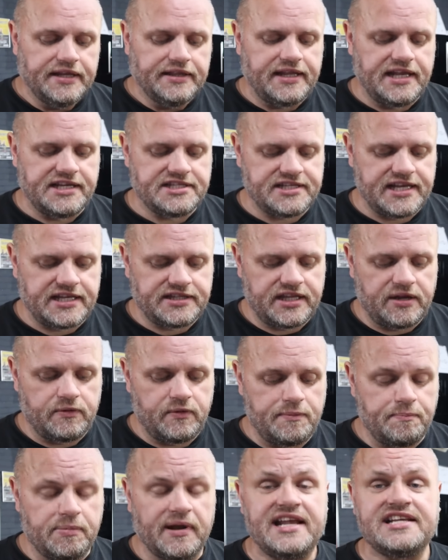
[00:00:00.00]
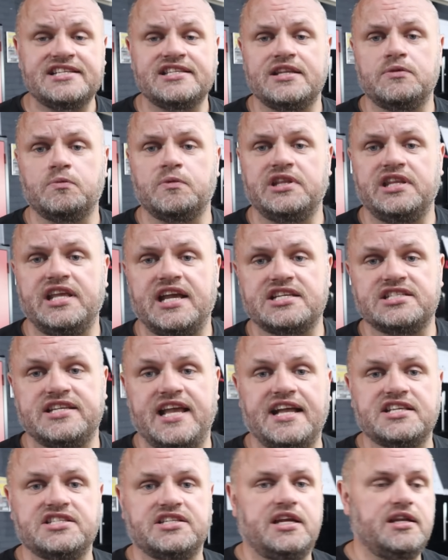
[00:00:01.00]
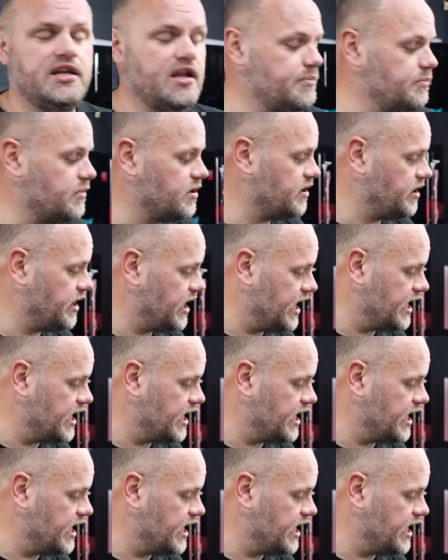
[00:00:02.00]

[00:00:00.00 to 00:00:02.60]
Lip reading: They said they replaced it with the exact same number